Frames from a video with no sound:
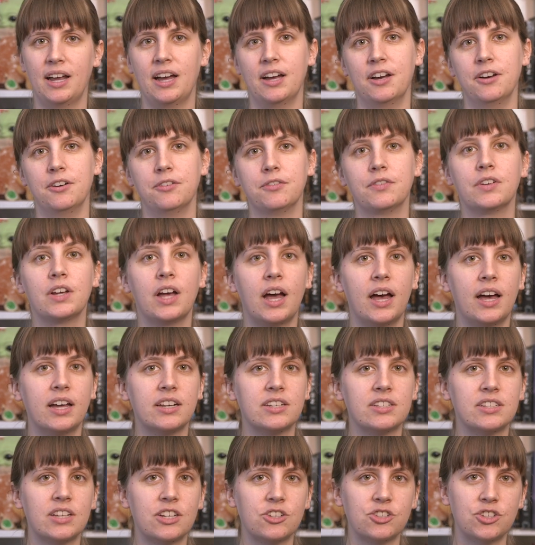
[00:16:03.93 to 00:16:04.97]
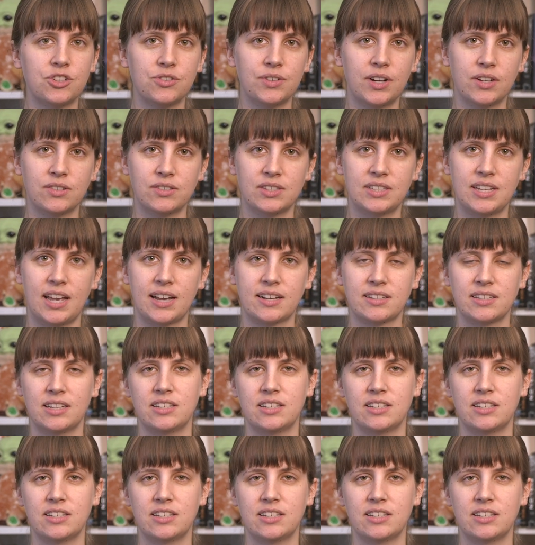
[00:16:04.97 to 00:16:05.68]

of discussion around sex.